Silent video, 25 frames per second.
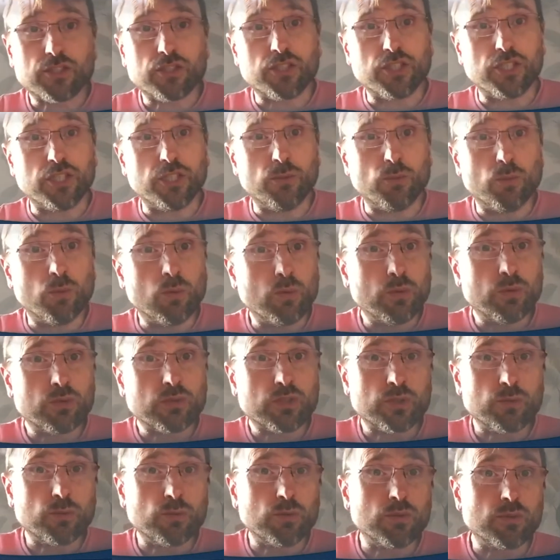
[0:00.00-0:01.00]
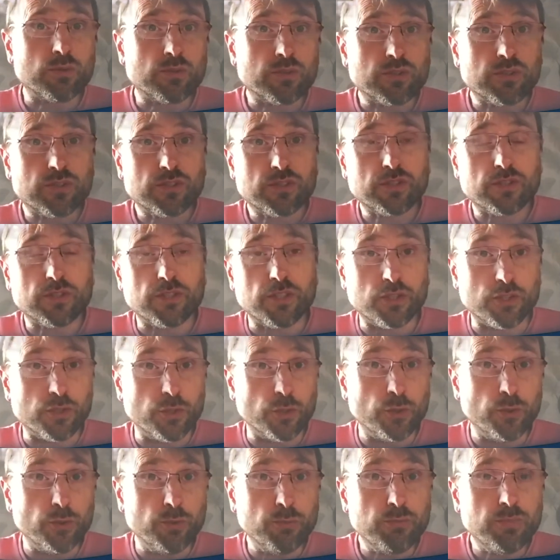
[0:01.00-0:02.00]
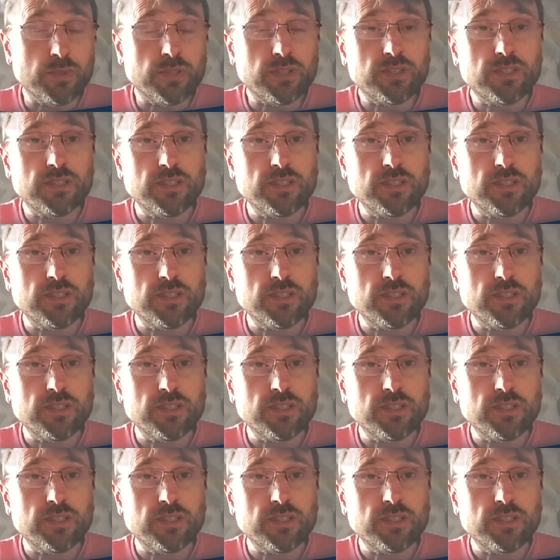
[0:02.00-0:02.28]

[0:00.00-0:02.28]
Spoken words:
she walked towards the tomb